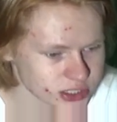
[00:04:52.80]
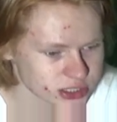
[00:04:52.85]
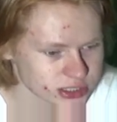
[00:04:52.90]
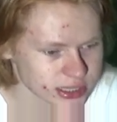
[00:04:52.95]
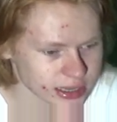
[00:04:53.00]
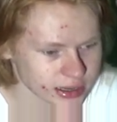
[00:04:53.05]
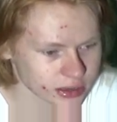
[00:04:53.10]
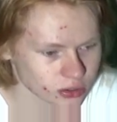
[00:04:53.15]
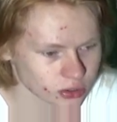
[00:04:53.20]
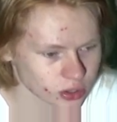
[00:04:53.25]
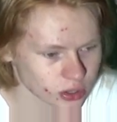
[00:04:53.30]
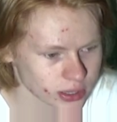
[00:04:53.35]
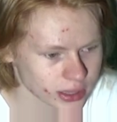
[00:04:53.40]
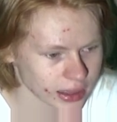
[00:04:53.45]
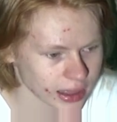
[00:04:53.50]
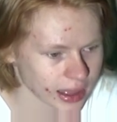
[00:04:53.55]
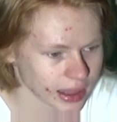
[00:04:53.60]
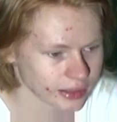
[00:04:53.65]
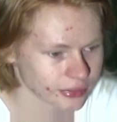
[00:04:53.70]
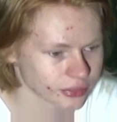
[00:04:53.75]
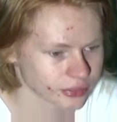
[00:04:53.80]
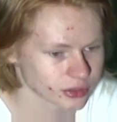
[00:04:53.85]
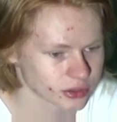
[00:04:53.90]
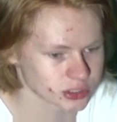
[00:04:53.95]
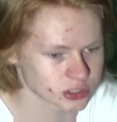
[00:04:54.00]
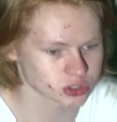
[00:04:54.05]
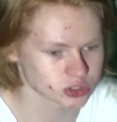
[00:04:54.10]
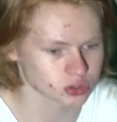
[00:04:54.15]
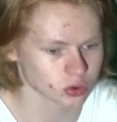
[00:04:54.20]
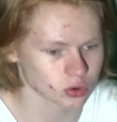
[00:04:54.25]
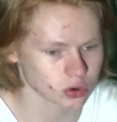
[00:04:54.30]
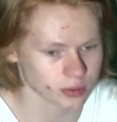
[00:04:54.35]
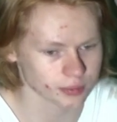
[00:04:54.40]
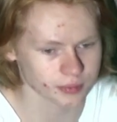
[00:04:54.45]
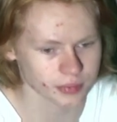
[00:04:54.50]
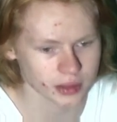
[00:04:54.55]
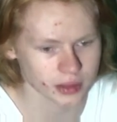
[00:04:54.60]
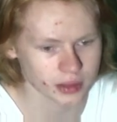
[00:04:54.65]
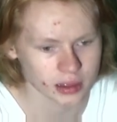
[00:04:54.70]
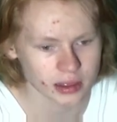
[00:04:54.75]
take a look at the
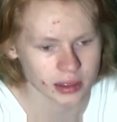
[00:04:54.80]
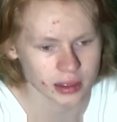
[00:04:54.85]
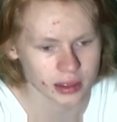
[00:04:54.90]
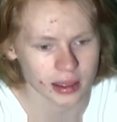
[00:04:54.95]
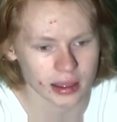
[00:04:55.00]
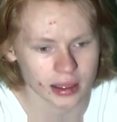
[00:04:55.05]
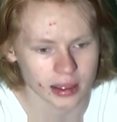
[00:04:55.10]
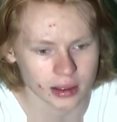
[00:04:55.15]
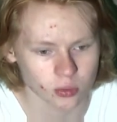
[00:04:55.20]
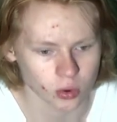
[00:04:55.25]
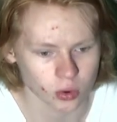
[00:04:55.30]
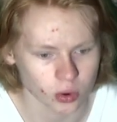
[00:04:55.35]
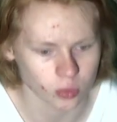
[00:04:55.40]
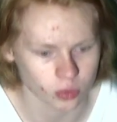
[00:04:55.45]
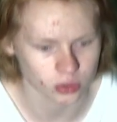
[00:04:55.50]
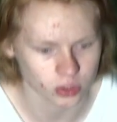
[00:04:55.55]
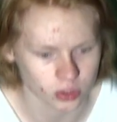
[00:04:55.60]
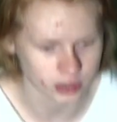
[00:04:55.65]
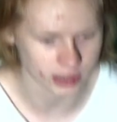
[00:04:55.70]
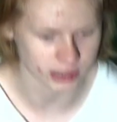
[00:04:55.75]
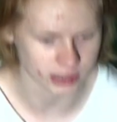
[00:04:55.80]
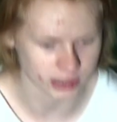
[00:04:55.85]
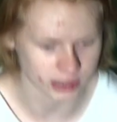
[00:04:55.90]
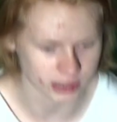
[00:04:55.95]
storm and what we're looking at. So you